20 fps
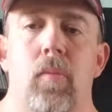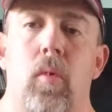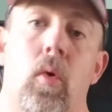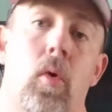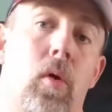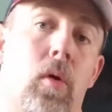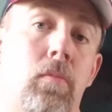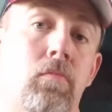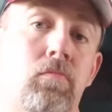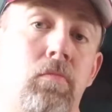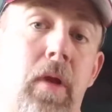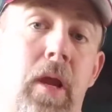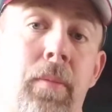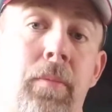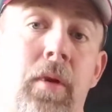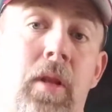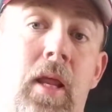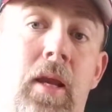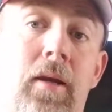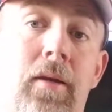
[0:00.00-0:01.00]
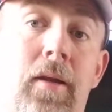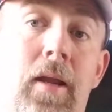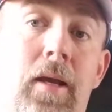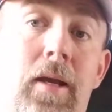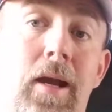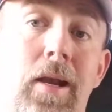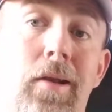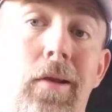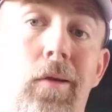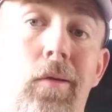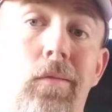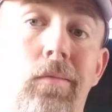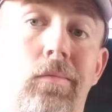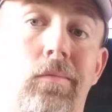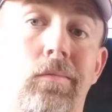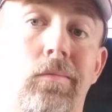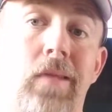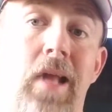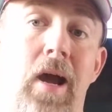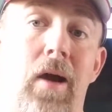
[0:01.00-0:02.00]
or emulate it like I do
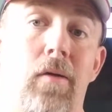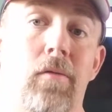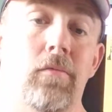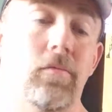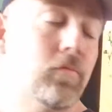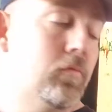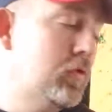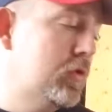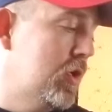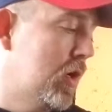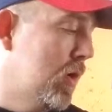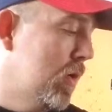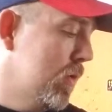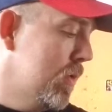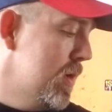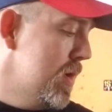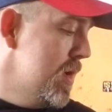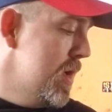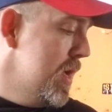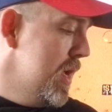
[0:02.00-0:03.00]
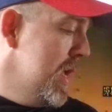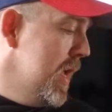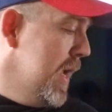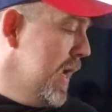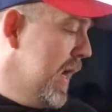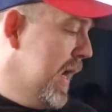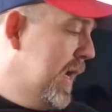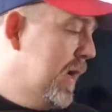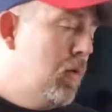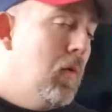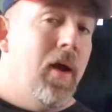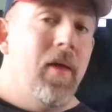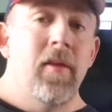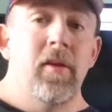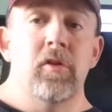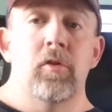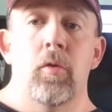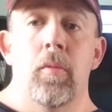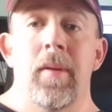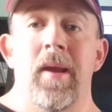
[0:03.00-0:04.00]
now. So, anyway,
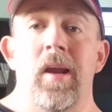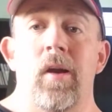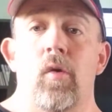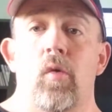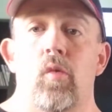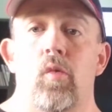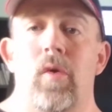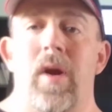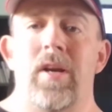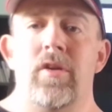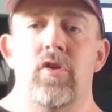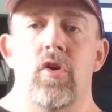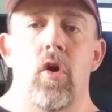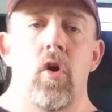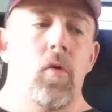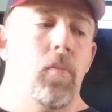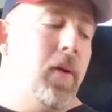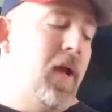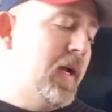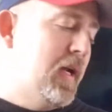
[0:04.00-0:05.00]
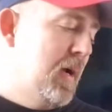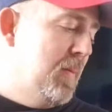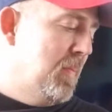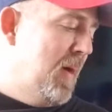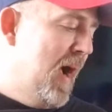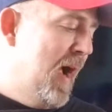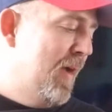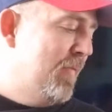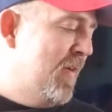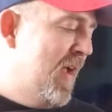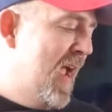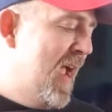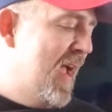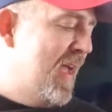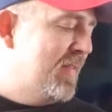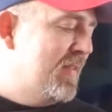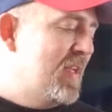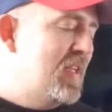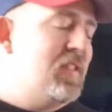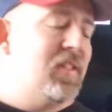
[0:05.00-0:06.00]
this will be a retro pickup. I've
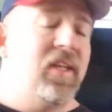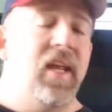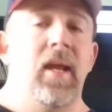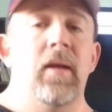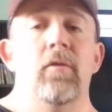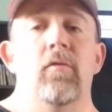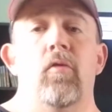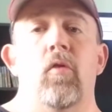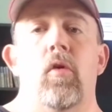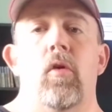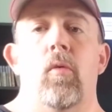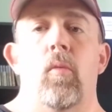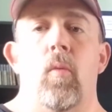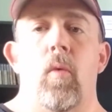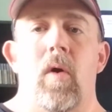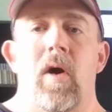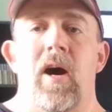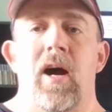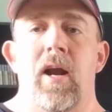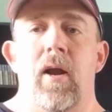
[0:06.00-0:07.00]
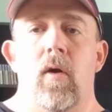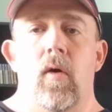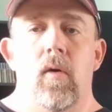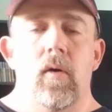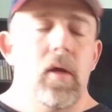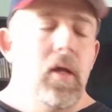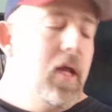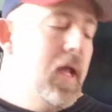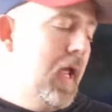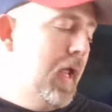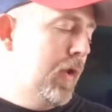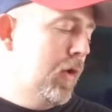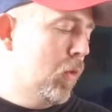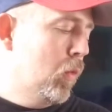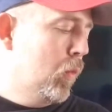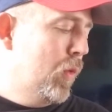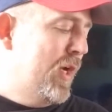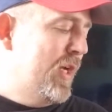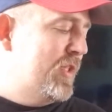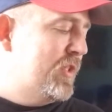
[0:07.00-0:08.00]
had these games for a while. And the
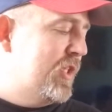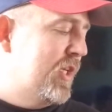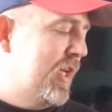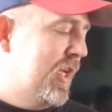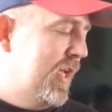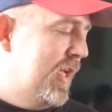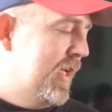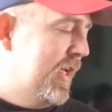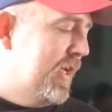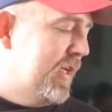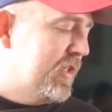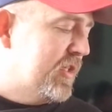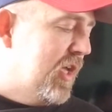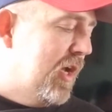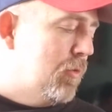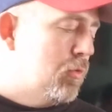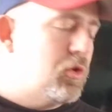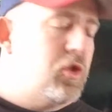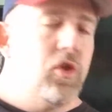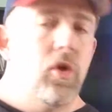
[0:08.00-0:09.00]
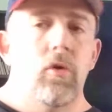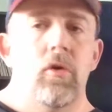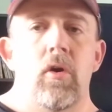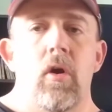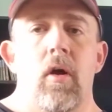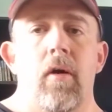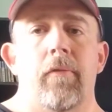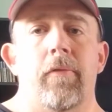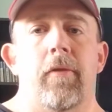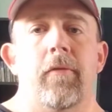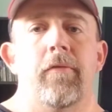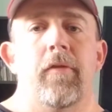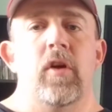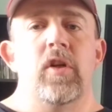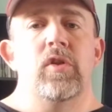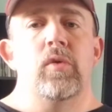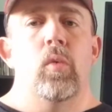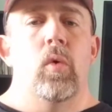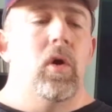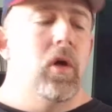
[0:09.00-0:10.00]
reason is, I will show you off the
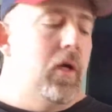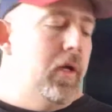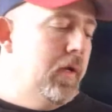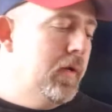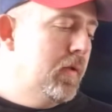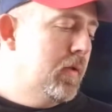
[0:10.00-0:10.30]
first one.